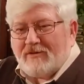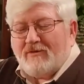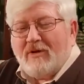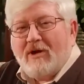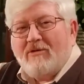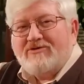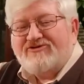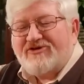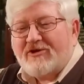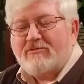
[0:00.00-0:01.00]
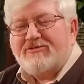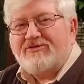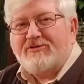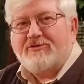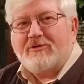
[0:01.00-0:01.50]
Well, I want to share with
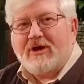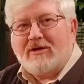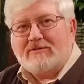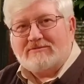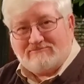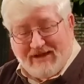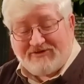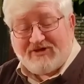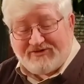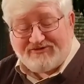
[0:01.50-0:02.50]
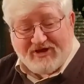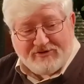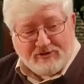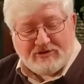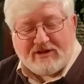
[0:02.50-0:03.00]
you, as I
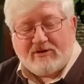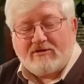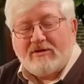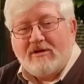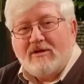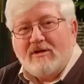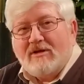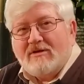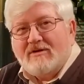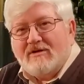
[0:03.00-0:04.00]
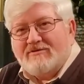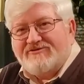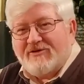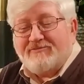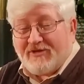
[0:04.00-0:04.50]
said earlier,
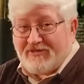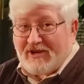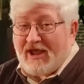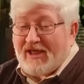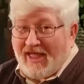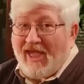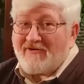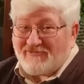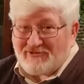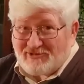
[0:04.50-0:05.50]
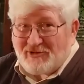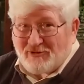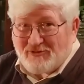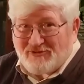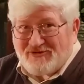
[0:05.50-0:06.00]
something that I haven't
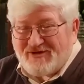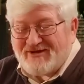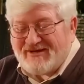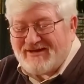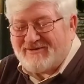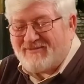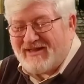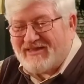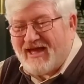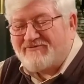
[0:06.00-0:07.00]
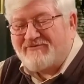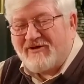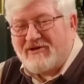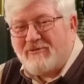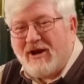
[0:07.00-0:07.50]
learned in my life
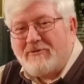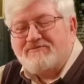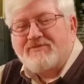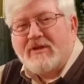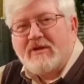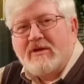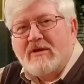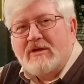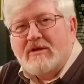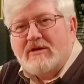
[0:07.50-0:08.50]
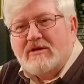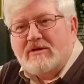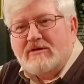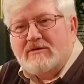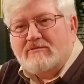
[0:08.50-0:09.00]
very well.
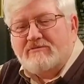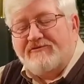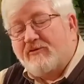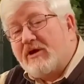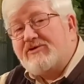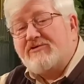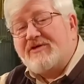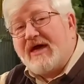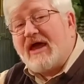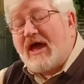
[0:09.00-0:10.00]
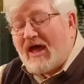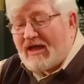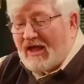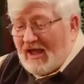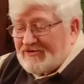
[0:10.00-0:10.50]
Before I do that,
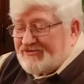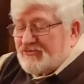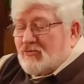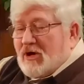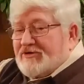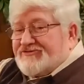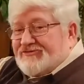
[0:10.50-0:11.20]
I do want